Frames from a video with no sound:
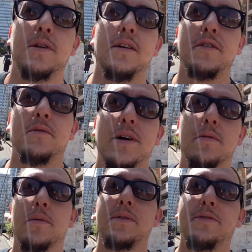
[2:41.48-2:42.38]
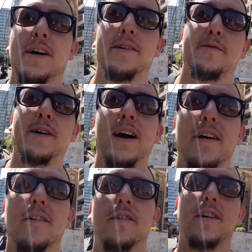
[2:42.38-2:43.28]
two days in a row where we've had a
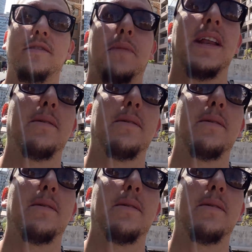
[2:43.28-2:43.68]
fire in my